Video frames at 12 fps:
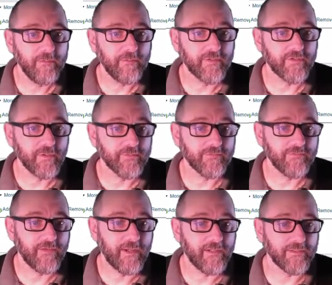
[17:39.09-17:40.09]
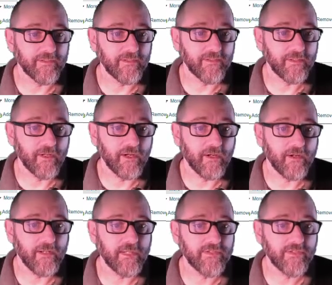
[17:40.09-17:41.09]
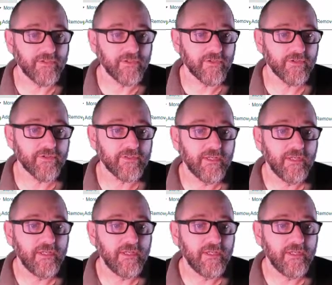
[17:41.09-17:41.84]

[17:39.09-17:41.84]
Midterms and finals are integers.